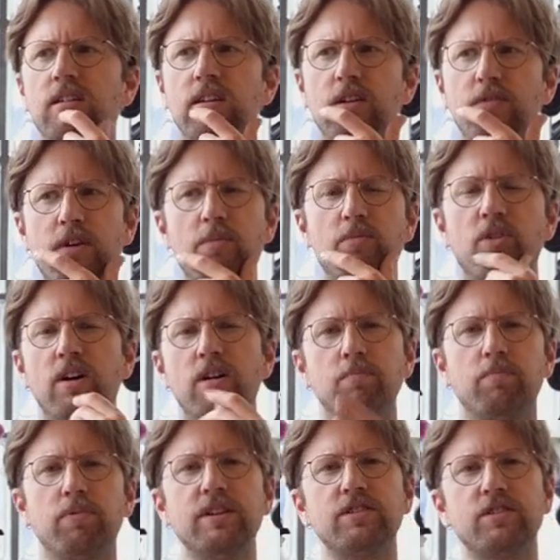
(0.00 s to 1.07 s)
if I'm wrong,
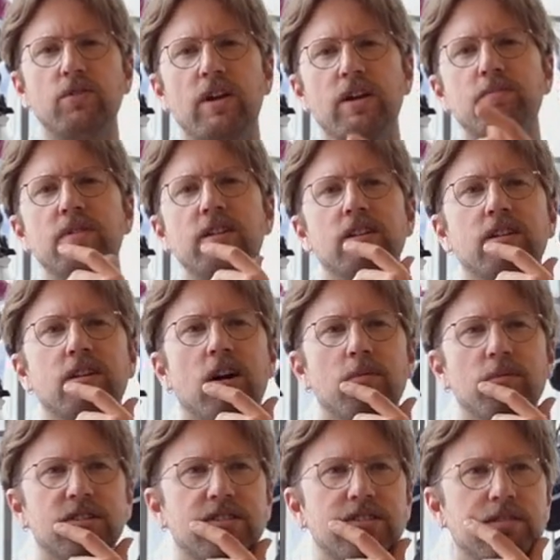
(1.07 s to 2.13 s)
please correct me in the
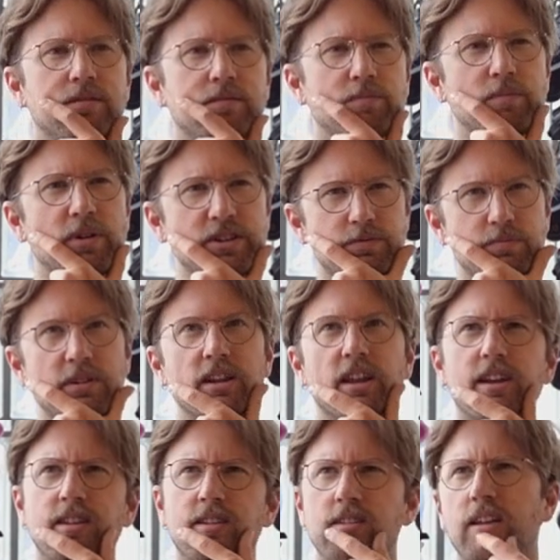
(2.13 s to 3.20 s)
comments. It must be
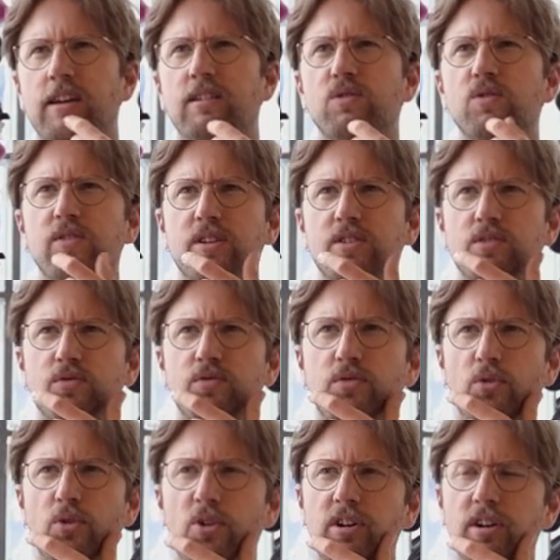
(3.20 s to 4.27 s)
like
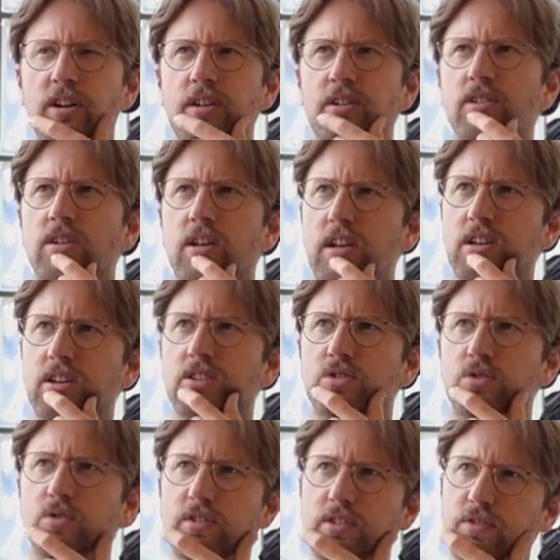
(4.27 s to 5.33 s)
2004-ish,
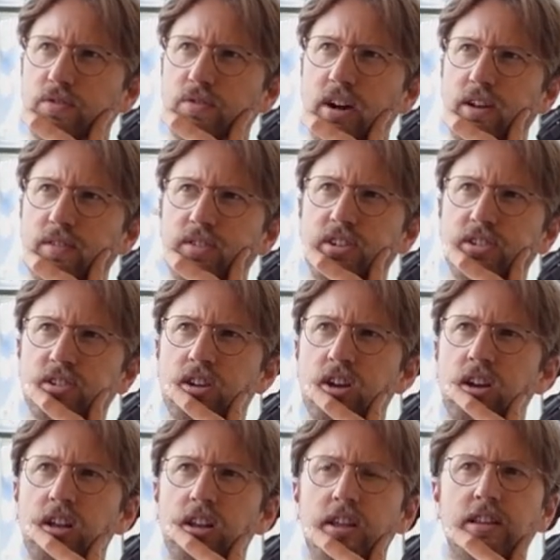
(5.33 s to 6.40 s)
2005-ish,
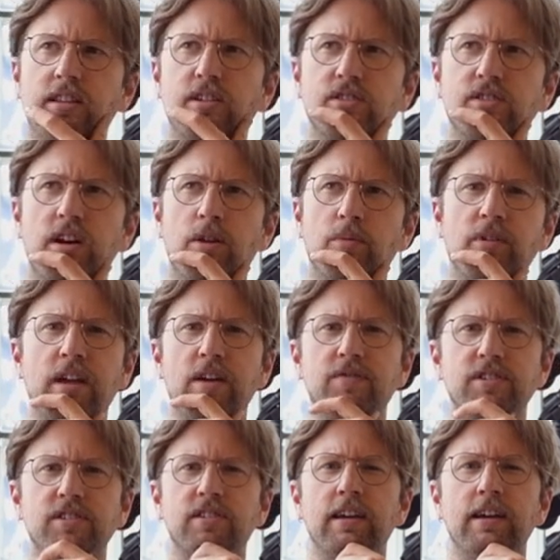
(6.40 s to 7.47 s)
like their Salomon
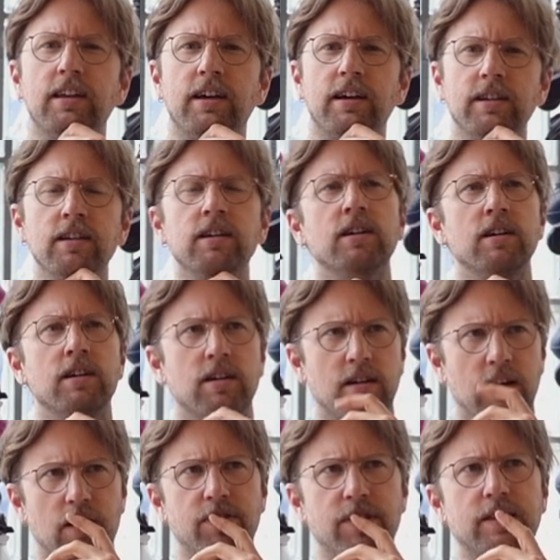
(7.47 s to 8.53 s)
FSK line.
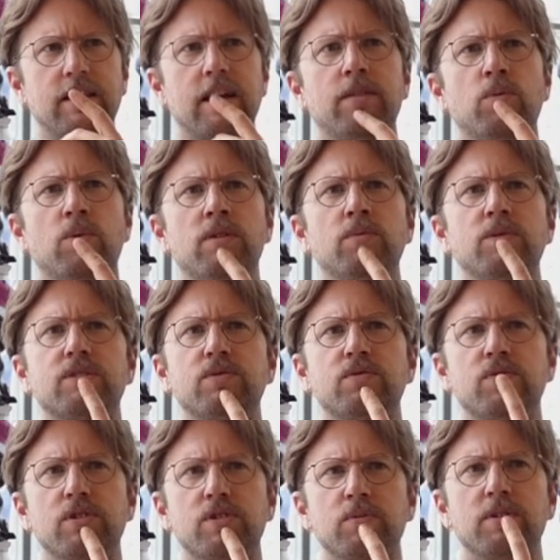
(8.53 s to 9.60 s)
I think that one was the
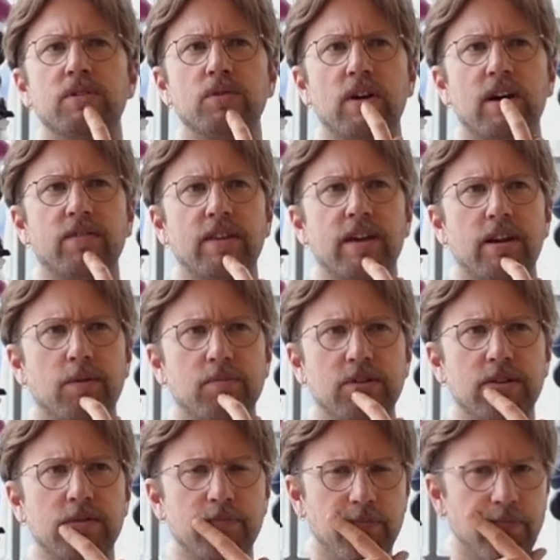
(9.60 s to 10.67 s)
first one to have that option.